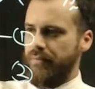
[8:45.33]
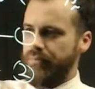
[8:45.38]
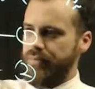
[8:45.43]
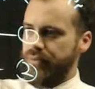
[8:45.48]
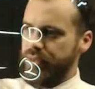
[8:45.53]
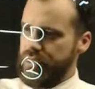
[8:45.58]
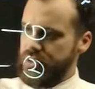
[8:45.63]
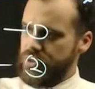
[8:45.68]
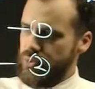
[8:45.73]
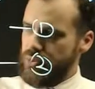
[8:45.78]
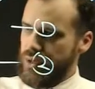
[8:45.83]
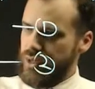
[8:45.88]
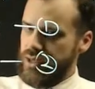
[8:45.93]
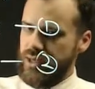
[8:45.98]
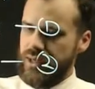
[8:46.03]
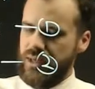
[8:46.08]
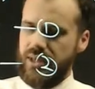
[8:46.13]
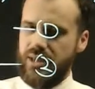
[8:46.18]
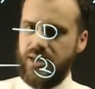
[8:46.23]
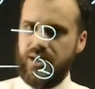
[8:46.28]
And this one
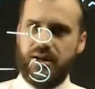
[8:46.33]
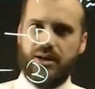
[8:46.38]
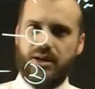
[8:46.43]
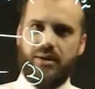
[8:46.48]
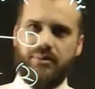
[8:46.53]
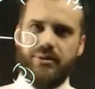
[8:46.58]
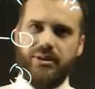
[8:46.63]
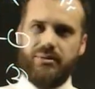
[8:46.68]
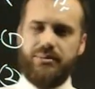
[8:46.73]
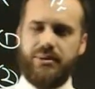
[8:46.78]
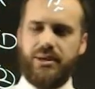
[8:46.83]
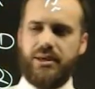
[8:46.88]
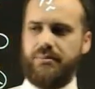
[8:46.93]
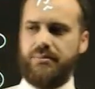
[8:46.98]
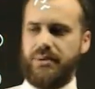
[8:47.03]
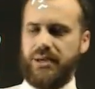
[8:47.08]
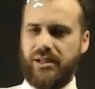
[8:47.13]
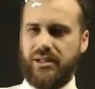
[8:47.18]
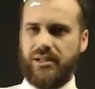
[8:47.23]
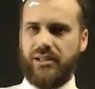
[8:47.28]
here, I'm going to be a
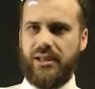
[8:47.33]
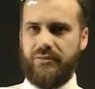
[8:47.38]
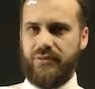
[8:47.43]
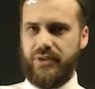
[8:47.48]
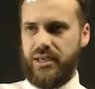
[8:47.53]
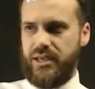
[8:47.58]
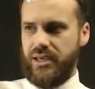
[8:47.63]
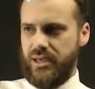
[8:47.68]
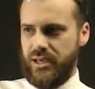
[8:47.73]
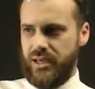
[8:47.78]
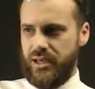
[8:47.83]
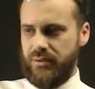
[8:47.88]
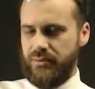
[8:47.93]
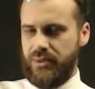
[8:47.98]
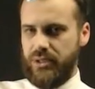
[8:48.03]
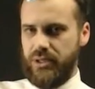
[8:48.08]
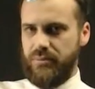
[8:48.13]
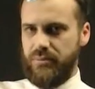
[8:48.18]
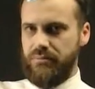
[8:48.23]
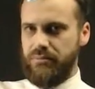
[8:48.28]
bit clever here, and I'm
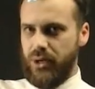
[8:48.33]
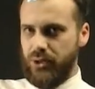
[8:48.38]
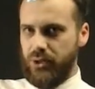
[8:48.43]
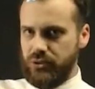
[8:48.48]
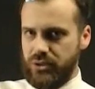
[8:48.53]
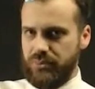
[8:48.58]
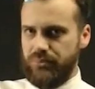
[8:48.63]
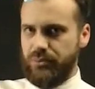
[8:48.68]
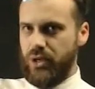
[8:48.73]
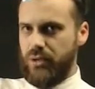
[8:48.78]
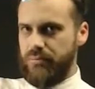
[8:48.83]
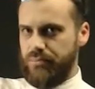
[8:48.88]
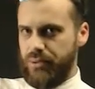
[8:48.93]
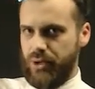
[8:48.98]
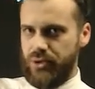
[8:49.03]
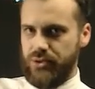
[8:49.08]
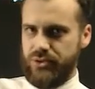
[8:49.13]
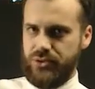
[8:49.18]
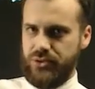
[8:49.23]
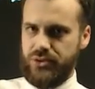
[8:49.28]
going to multiply
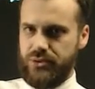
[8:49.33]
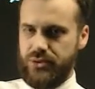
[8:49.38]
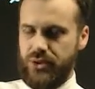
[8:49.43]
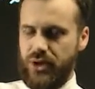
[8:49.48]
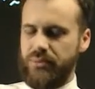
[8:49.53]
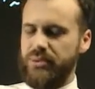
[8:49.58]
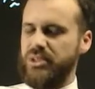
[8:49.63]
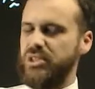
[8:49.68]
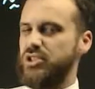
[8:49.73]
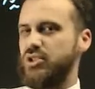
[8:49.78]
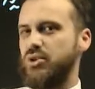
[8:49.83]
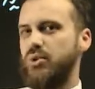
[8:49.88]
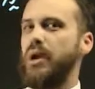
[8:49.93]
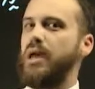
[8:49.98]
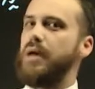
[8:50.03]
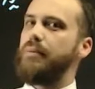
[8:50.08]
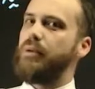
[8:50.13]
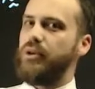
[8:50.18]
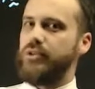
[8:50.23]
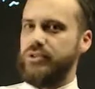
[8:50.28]
both, I'm going to
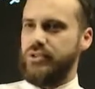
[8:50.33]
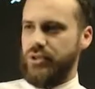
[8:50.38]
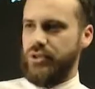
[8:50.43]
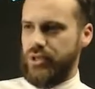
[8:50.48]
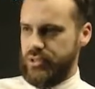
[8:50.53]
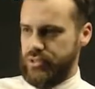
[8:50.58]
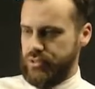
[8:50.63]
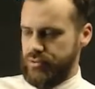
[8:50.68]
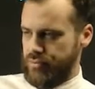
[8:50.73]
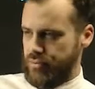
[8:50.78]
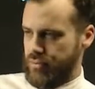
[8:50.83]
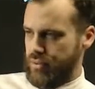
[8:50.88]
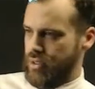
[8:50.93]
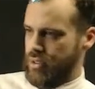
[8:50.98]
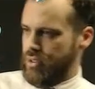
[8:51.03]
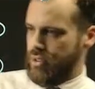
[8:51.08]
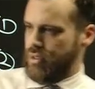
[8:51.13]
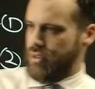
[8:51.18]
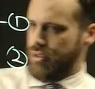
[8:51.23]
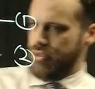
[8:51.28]
square both sides.
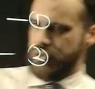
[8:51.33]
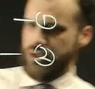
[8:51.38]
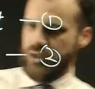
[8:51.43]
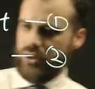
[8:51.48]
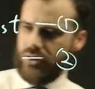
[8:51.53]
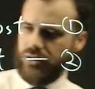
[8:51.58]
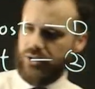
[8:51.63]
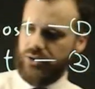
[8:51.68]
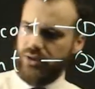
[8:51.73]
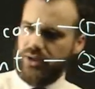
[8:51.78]
So,